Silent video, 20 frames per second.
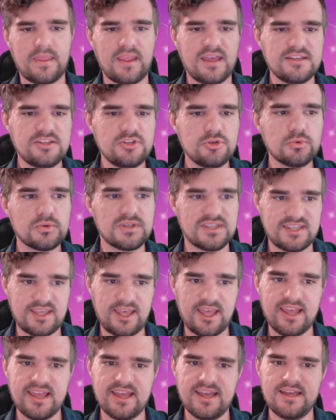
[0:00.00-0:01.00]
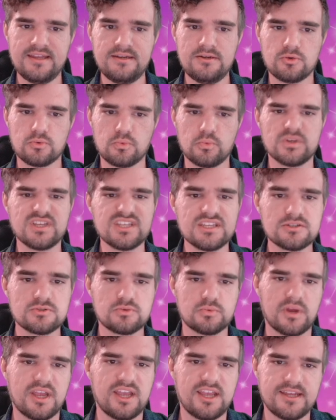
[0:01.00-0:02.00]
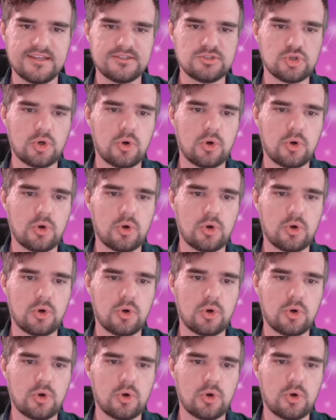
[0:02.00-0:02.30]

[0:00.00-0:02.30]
You can re-enrage